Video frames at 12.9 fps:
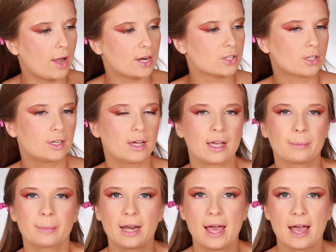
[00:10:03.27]
actually I am
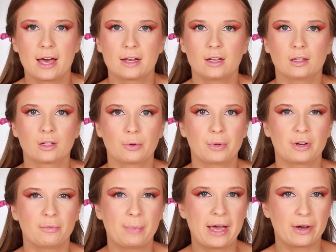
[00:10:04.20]
going to add a little bit
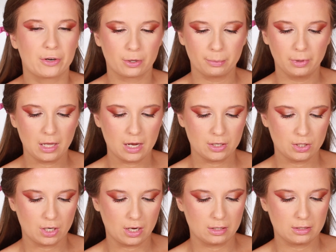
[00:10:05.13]
of powder
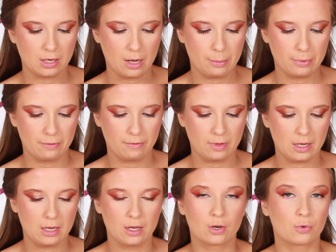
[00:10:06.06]
blush on top of
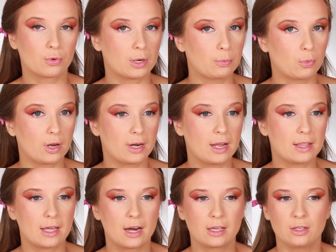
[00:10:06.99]
the cream one
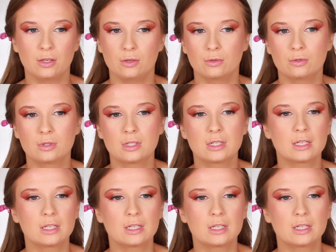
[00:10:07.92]
that I used.